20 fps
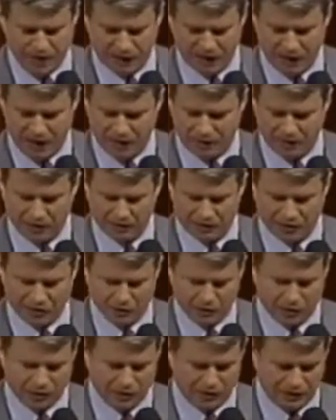economic
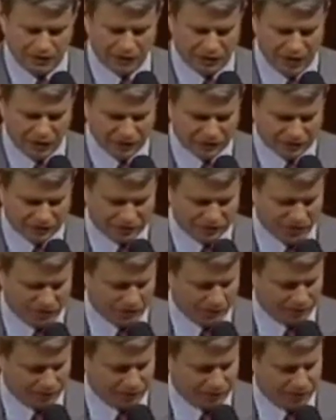uncertainty and
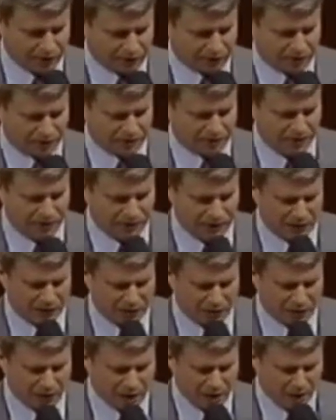unsustainable federal spending,